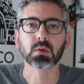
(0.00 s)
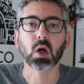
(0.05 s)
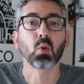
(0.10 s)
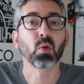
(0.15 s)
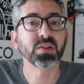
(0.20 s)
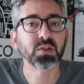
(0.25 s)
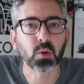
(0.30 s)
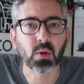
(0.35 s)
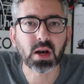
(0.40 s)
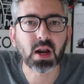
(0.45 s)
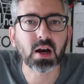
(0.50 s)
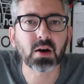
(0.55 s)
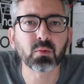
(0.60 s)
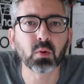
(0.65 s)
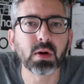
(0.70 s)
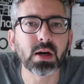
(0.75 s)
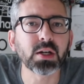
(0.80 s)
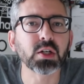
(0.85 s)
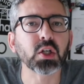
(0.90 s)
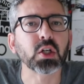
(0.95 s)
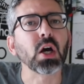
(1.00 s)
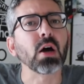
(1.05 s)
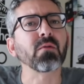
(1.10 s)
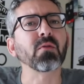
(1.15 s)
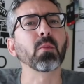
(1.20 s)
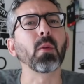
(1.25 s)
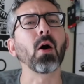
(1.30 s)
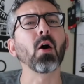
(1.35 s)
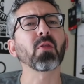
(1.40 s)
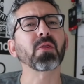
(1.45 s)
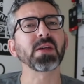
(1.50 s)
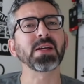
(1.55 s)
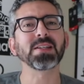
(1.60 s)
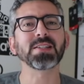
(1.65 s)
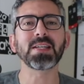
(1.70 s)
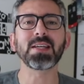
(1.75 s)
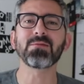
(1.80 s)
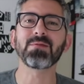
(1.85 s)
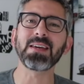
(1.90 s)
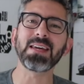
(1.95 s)
What's going on, everyone? It's Sean from All Things
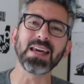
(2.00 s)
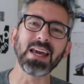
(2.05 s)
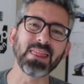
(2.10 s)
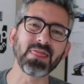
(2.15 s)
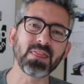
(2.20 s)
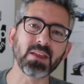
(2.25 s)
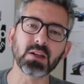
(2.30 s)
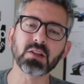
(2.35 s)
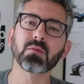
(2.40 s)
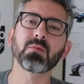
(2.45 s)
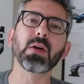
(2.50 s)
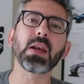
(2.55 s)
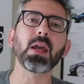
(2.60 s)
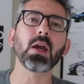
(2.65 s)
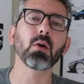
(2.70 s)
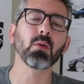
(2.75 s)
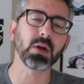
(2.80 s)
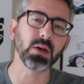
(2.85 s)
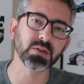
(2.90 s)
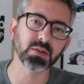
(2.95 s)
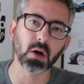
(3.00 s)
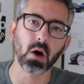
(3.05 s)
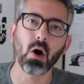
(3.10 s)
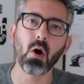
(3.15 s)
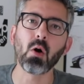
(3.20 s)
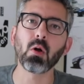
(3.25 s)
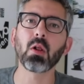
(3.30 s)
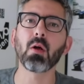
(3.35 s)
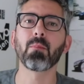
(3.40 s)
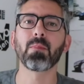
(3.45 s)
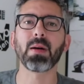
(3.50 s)
EV, and this video is all